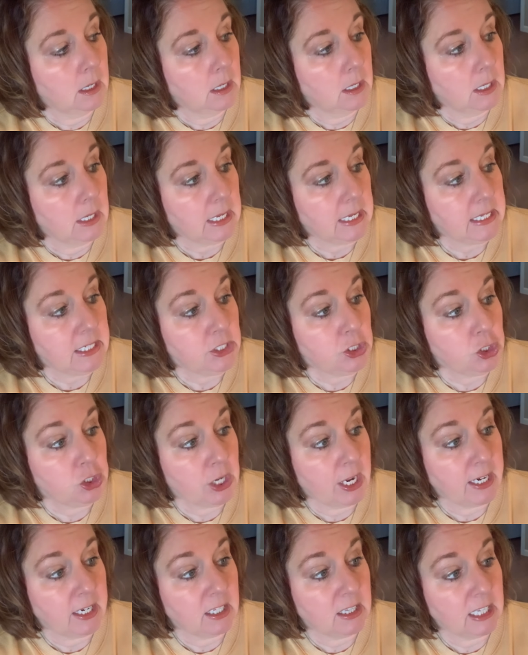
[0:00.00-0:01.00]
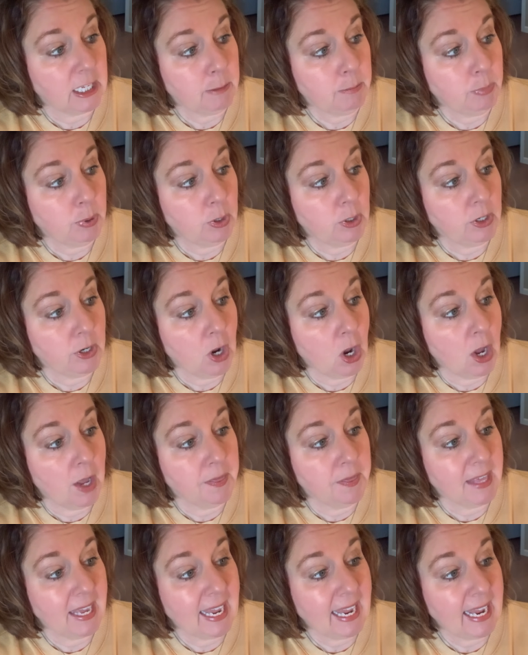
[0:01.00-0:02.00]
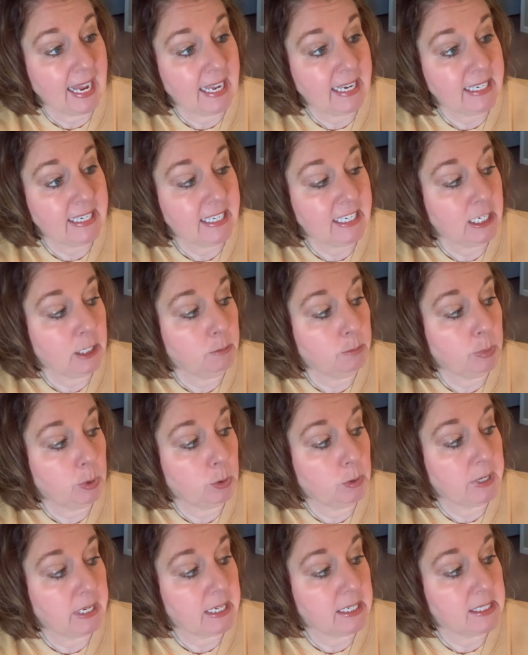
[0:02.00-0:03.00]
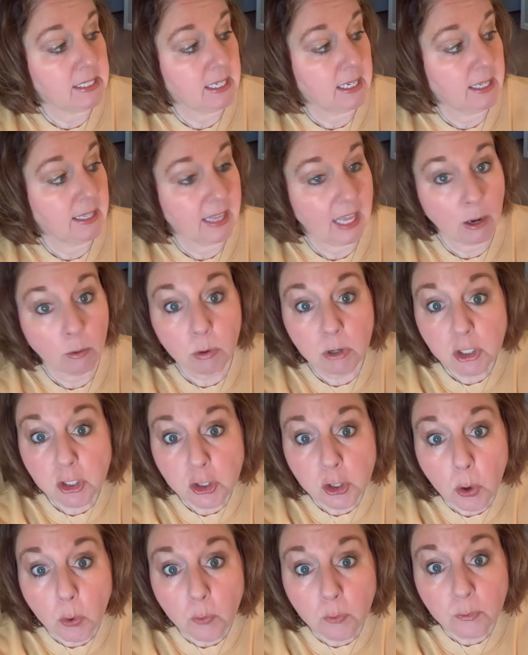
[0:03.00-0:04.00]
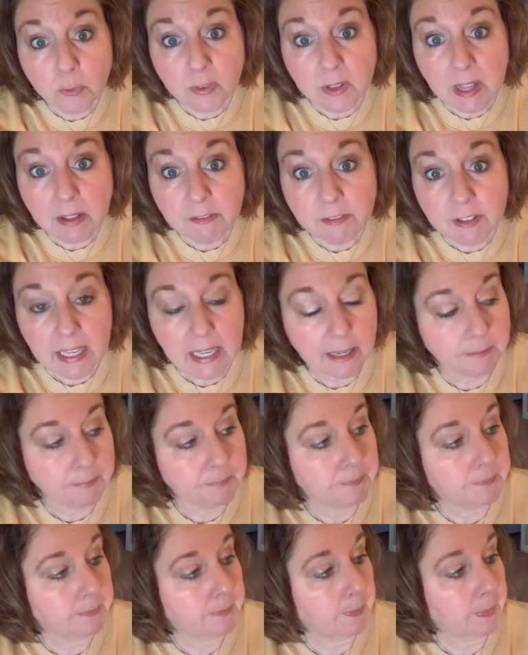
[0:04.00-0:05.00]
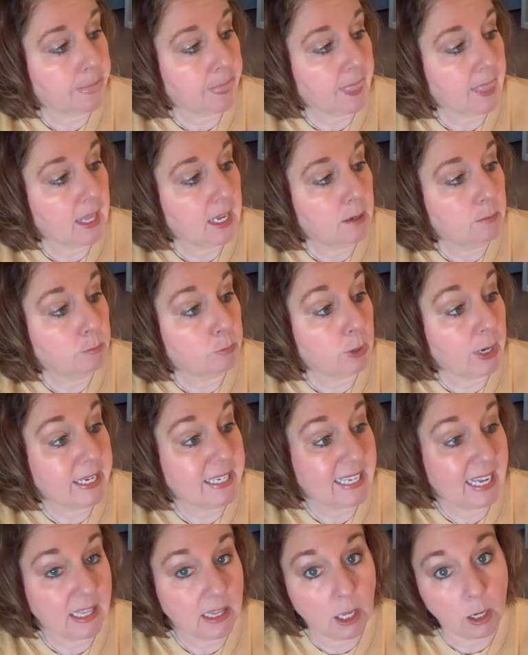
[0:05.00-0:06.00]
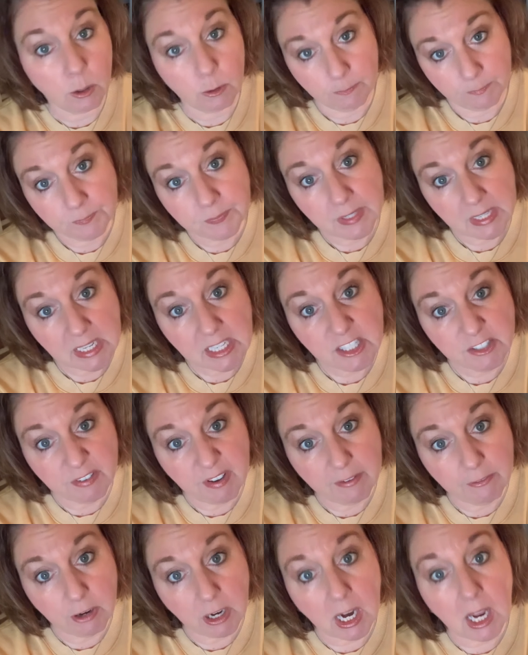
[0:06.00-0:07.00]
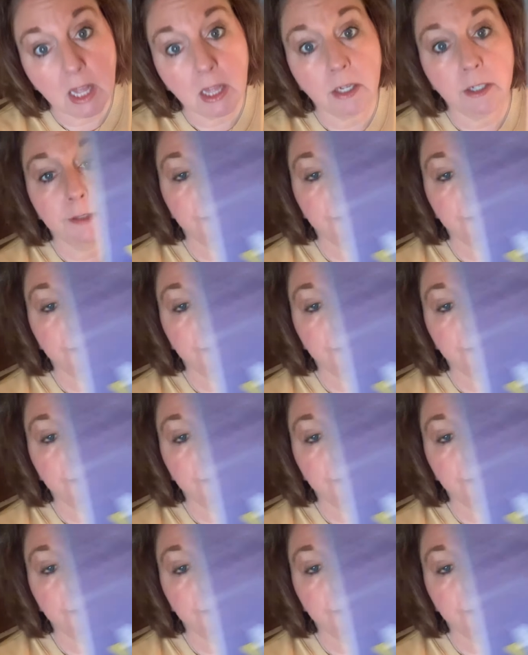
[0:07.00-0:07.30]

He shakily put on the hand-knitted booties. They were so fluffy. Bright yellow, his favorite color.